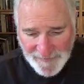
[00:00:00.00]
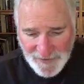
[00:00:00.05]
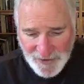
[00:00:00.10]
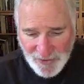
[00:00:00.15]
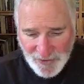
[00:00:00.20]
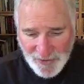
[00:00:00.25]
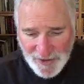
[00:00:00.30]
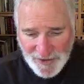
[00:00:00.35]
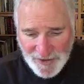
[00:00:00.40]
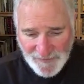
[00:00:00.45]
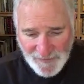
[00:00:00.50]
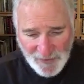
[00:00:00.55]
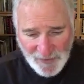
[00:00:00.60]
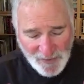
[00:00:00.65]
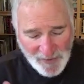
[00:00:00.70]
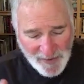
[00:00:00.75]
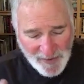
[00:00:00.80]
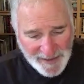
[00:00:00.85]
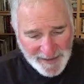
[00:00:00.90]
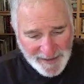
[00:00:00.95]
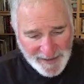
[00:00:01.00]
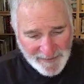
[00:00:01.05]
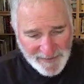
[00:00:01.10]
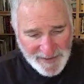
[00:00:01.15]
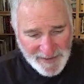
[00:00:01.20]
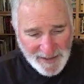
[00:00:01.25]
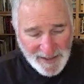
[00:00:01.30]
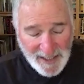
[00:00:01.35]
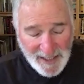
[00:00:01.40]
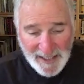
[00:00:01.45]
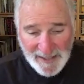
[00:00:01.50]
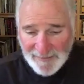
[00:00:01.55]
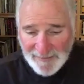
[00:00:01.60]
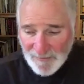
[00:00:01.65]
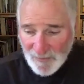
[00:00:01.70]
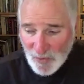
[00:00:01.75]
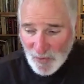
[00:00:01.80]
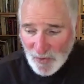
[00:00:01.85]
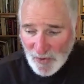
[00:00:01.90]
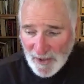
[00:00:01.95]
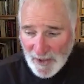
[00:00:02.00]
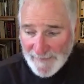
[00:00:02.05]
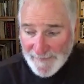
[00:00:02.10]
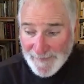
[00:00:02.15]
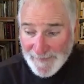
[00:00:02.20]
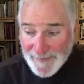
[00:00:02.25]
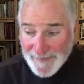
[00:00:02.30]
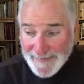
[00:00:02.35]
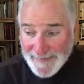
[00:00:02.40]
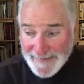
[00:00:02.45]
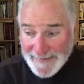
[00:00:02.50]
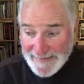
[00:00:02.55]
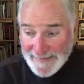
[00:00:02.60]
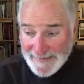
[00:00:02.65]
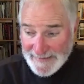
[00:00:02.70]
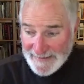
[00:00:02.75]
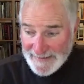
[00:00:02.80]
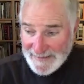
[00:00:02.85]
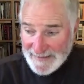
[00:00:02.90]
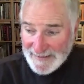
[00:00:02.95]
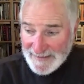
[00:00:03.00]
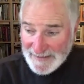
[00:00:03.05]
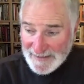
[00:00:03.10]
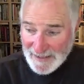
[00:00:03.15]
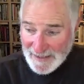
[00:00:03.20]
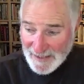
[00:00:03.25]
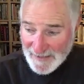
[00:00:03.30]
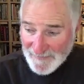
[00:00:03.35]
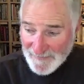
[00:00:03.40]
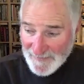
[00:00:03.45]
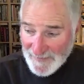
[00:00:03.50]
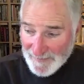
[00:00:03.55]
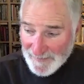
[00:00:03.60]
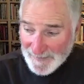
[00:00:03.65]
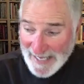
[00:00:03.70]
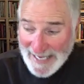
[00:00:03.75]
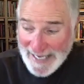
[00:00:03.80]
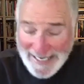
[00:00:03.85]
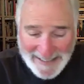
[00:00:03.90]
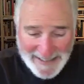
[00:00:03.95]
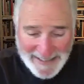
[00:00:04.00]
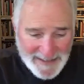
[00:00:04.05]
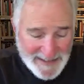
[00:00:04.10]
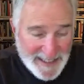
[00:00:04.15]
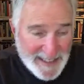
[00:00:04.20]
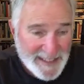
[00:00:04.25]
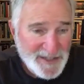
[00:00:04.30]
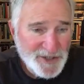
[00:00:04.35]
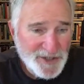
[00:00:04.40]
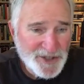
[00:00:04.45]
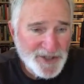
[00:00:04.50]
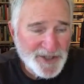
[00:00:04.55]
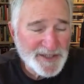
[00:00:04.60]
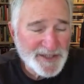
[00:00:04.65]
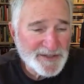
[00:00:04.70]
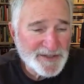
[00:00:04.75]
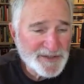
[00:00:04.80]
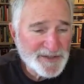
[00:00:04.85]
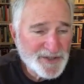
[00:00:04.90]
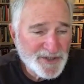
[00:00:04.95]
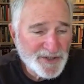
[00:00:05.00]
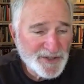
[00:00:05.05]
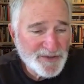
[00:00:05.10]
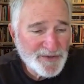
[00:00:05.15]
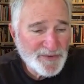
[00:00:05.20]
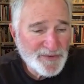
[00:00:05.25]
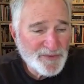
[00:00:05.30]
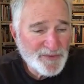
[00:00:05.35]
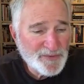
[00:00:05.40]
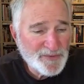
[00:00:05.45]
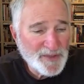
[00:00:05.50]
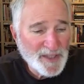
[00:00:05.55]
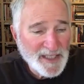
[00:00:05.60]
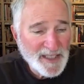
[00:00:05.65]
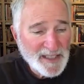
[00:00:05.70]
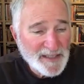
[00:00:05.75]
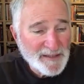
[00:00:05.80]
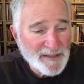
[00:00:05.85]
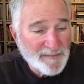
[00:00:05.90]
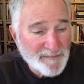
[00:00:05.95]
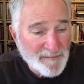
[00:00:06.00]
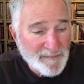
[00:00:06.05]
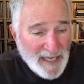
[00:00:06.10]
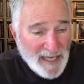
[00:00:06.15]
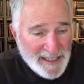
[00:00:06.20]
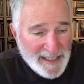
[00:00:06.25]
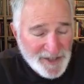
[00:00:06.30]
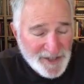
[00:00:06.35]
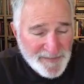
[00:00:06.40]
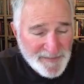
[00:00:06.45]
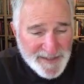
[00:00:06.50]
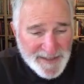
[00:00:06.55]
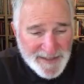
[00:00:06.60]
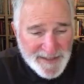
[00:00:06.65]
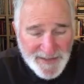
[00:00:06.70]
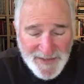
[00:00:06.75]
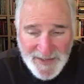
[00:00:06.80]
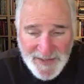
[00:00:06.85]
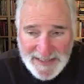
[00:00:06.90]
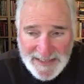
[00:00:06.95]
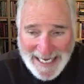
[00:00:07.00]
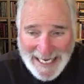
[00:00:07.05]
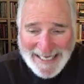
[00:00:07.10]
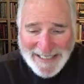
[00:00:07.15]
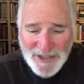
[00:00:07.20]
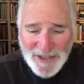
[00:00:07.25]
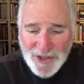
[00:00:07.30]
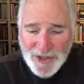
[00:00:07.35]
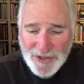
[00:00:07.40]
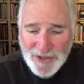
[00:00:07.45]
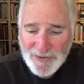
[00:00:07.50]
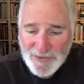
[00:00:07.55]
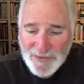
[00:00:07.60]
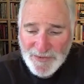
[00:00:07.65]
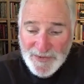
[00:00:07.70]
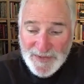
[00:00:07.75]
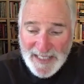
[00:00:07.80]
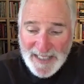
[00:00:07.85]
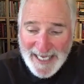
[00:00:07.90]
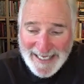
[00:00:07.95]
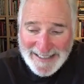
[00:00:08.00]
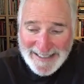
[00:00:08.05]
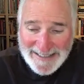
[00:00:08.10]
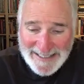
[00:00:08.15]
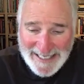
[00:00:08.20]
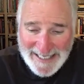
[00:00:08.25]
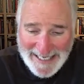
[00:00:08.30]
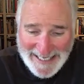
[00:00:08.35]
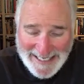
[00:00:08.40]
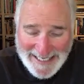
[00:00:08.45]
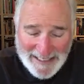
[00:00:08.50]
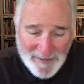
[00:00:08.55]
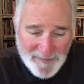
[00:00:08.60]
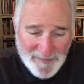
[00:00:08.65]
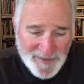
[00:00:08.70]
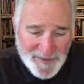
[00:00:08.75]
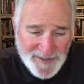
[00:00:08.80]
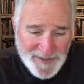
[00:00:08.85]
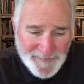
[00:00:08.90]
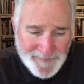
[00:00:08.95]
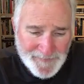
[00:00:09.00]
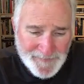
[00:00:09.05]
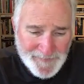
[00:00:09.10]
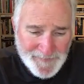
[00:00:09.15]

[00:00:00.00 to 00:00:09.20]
of George Floyd, there was a lot more of paying attention to monuments, statues, and names.